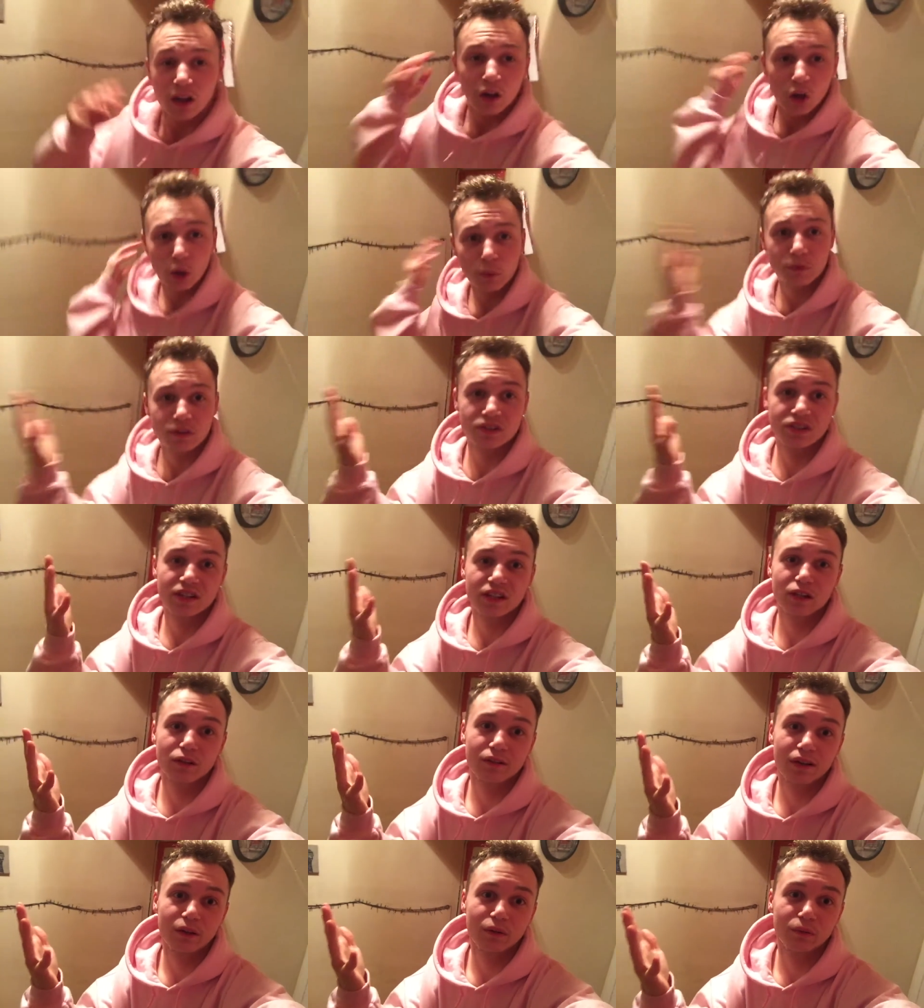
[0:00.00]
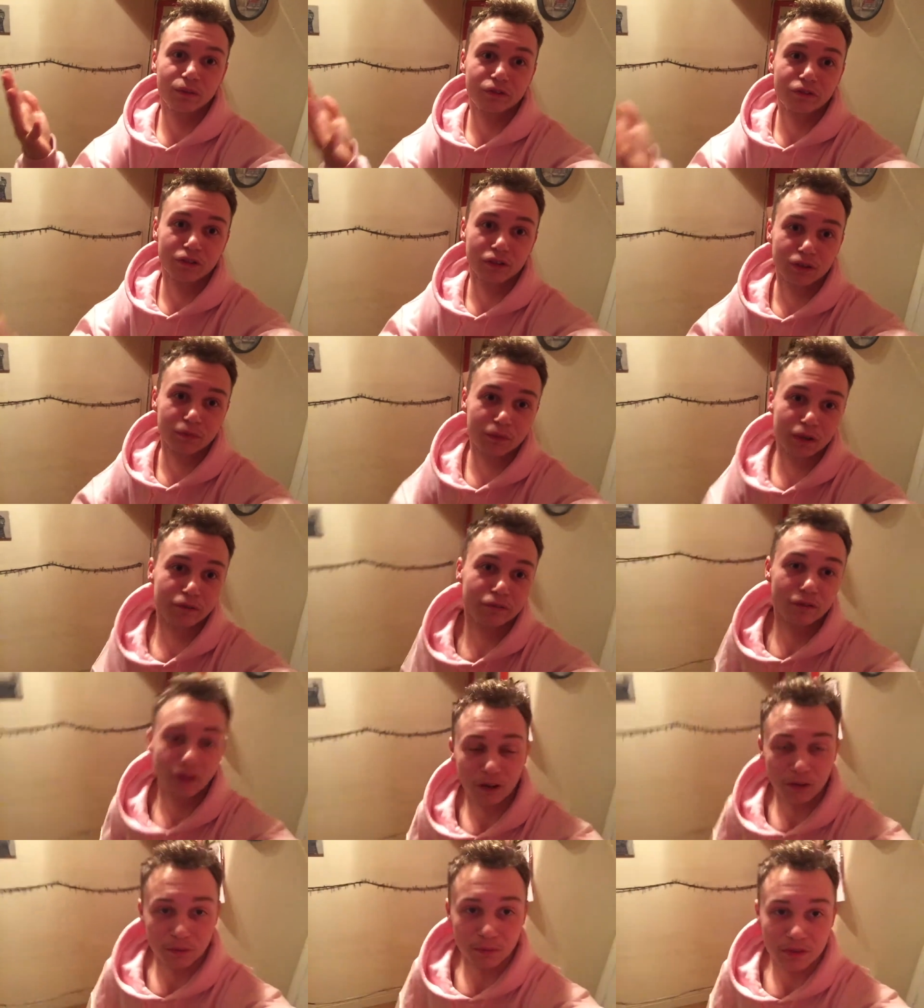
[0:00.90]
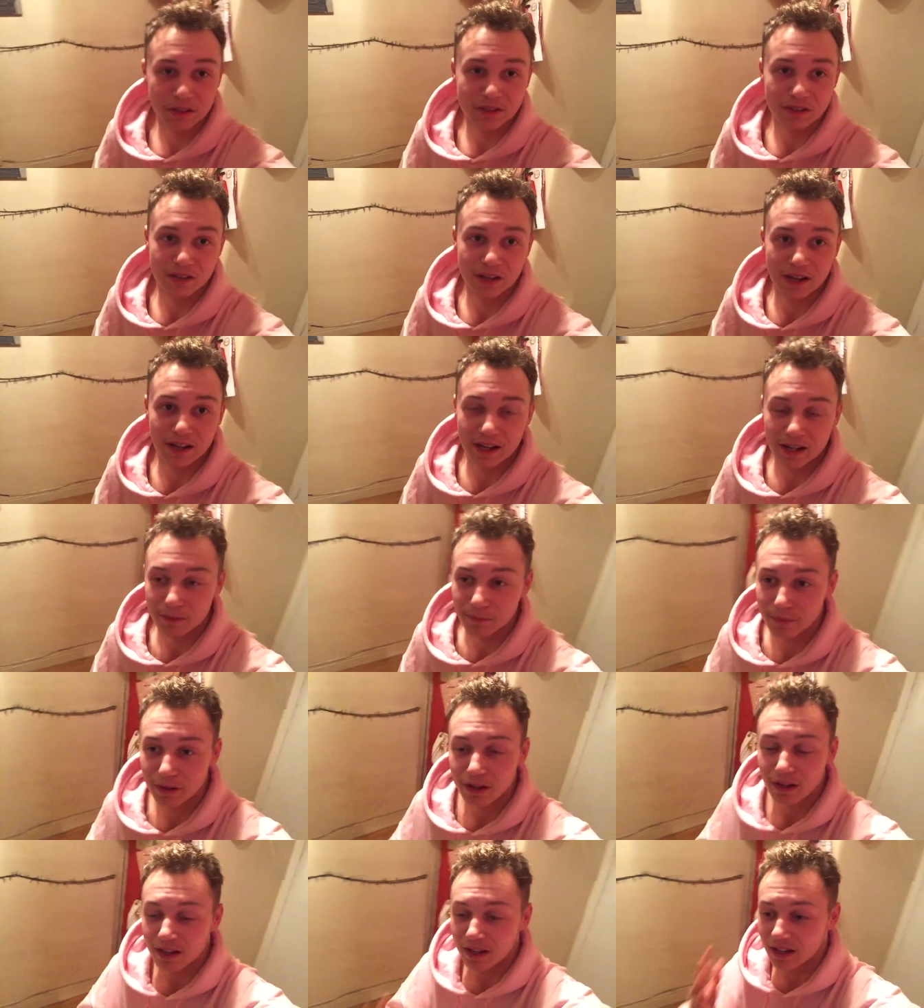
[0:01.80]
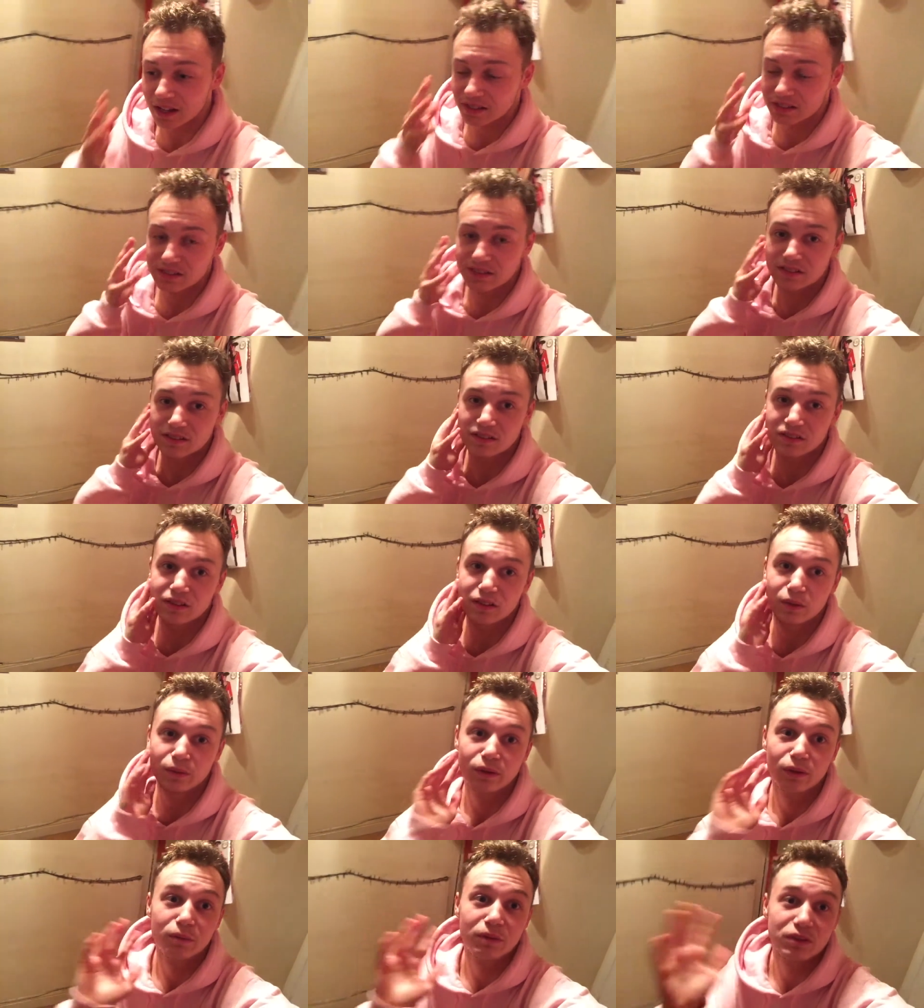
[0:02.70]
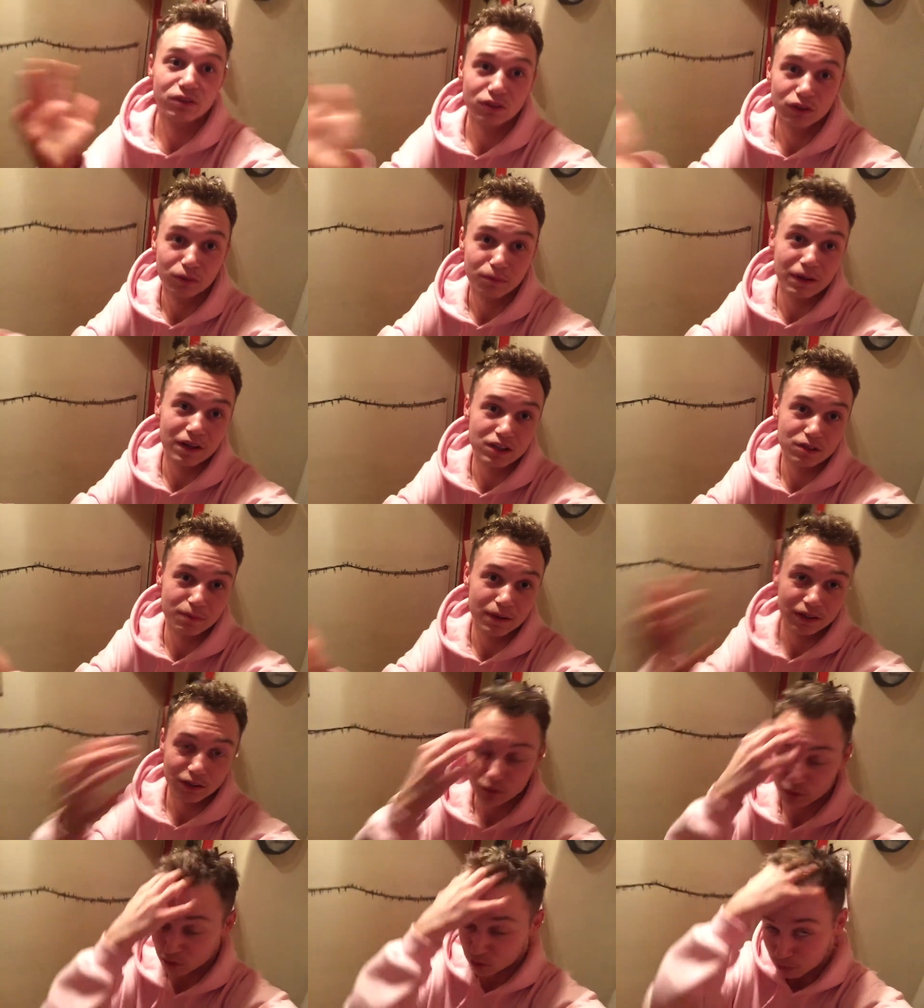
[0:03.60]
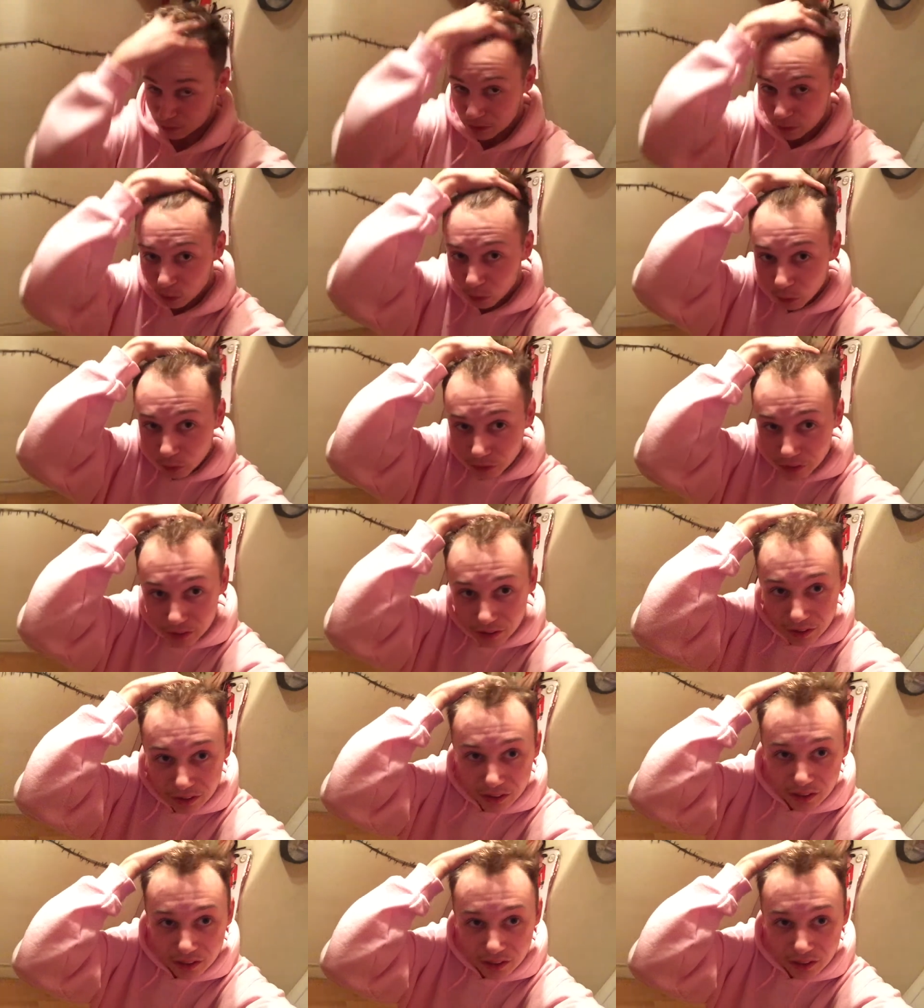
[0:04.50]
Hope you stick around for my Vlogmas, um, as there will be some aspects which will be good.